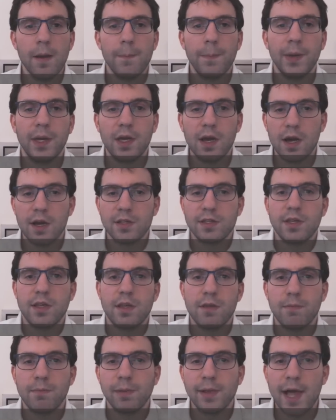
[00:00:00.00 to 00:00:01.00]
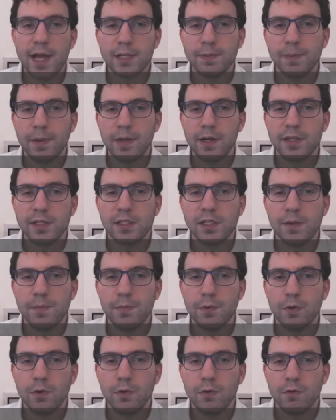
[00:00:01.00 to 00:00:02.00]
because black's plan is
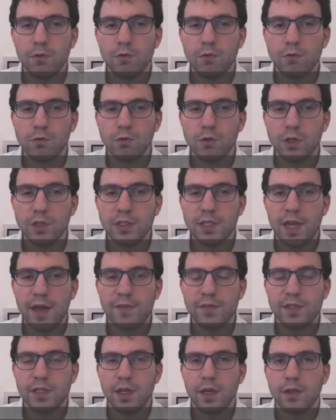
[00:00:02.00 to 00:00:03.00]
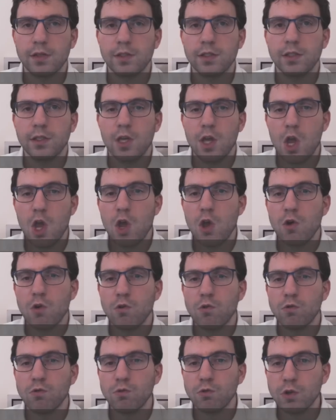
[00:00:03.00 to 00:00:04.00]
simple: rook to f six,
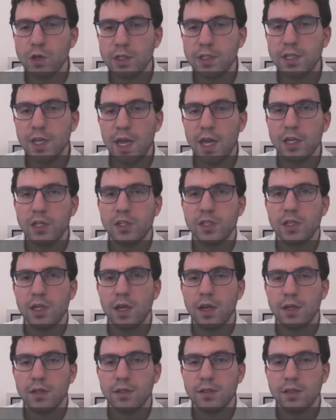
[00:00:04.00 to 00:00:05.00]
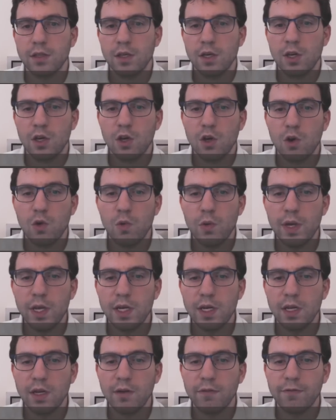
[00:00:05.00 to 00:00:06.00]
rook to h six, queen
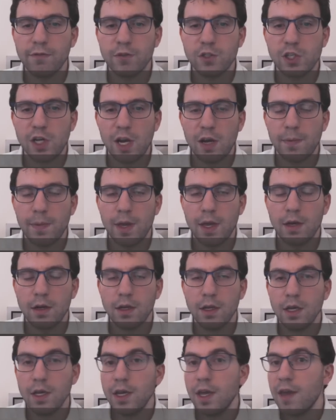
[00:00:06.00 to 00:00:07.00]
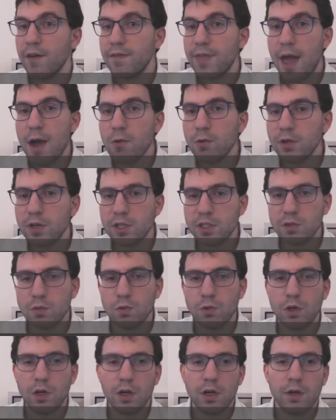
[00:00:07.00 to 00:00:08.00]
in for checkmate. If that one doesn't
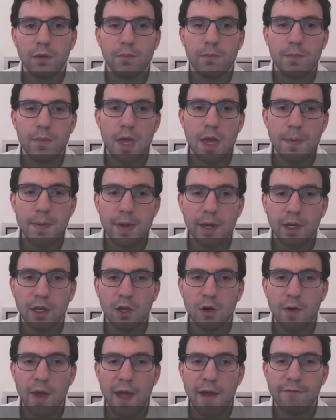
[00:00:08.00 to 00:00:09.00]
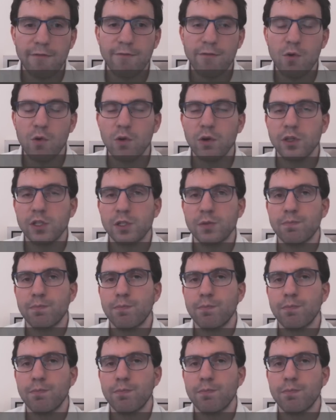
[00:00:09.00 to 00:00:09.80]
work, maybe I can go f four and just